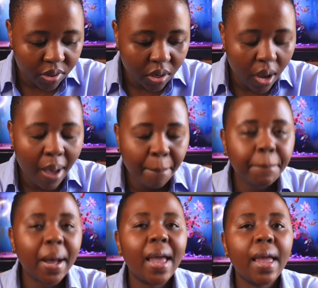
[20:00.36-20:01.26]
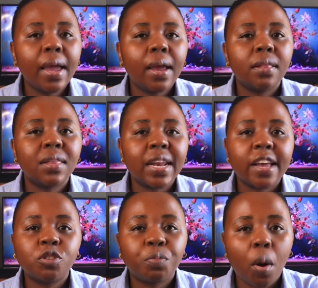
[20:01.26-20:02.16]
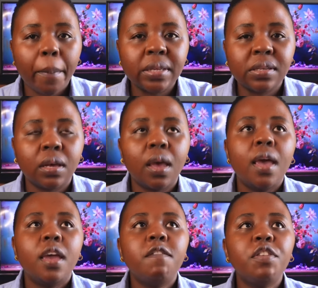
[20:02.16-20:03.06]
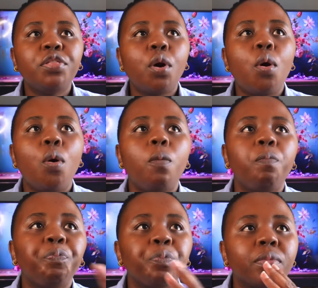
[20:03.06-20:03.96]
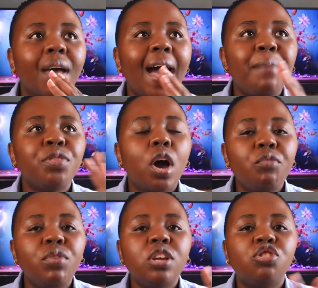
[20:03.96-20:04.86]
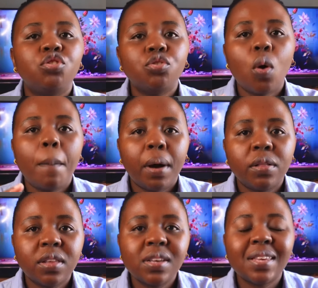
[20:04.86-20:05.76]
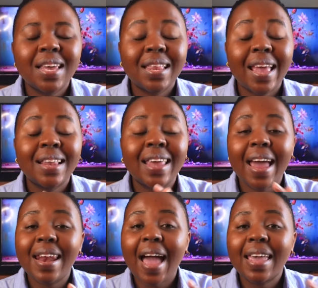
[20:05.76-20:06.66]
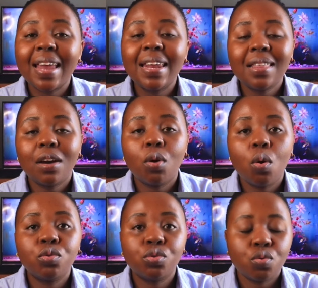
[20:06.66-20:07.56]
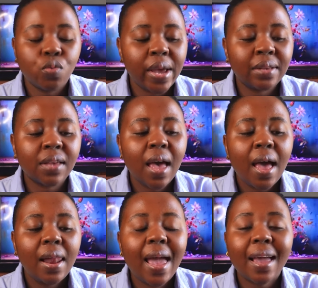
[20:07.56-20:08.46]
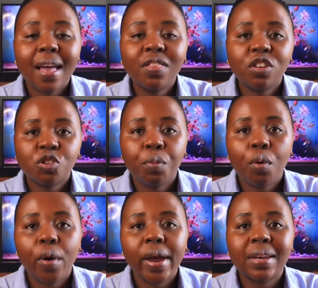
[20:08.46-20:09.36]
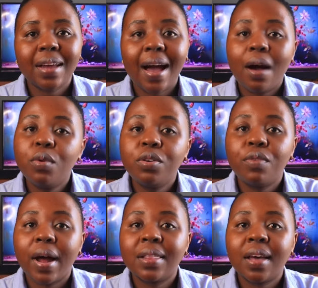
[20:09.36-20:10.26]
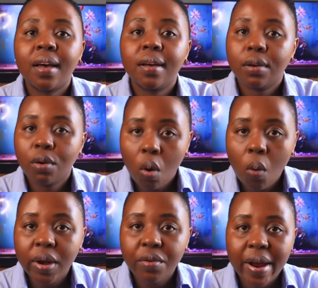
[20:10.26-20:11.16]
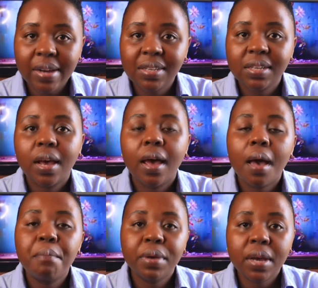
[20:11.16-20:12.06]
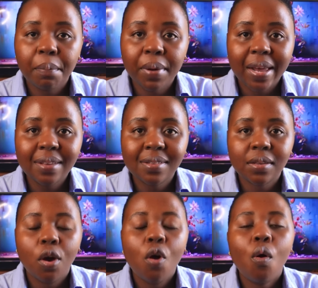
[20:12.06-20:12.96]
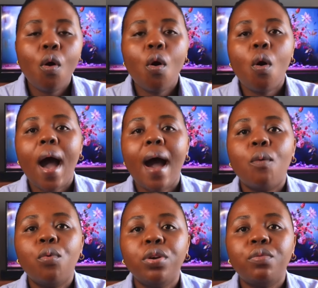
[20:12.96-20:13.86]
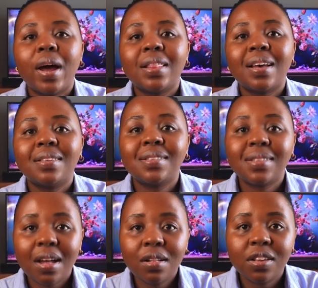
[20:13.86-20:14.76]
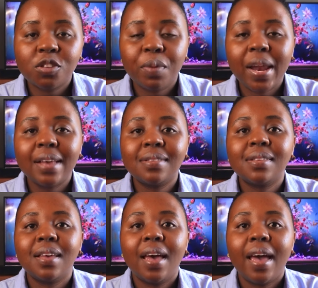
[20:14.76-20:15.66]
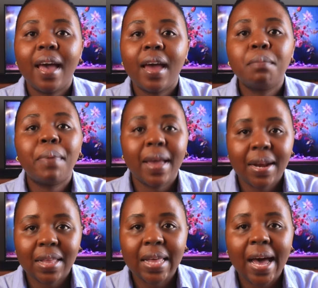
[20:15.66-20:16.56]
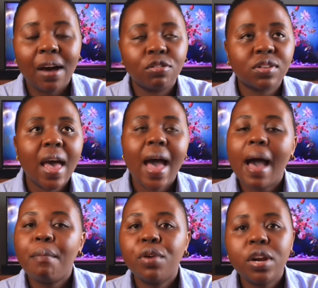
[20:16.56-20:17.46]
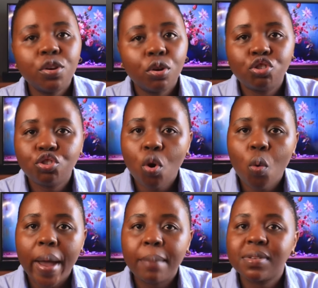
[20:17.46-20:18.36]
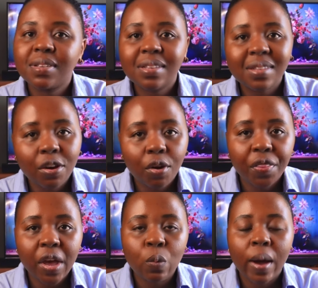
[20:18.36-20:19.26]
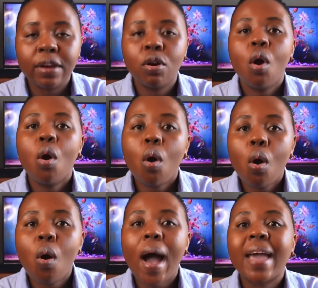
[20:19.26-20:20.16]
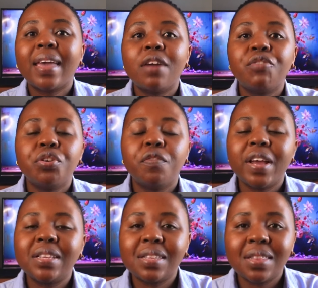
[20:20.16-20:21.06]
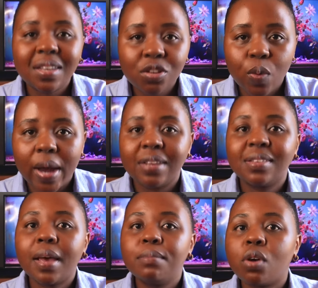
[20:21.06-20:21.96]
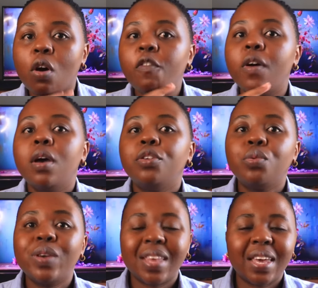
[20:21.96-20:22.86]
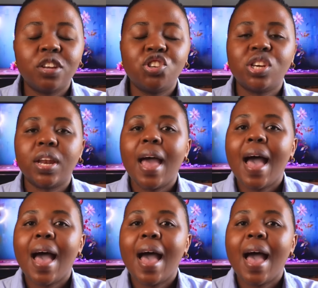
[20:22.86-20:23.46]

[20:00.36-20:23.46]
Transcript: it's a buying the next property even though I'm not really sure about this. It, it can I can either go two ways. Like at this point, I would rather go and rent a bigger place or I would rather sell this place and buy another house. I'm really not sure where I'm sitting on that one or I can renovate this one in terms of doing the kitchen.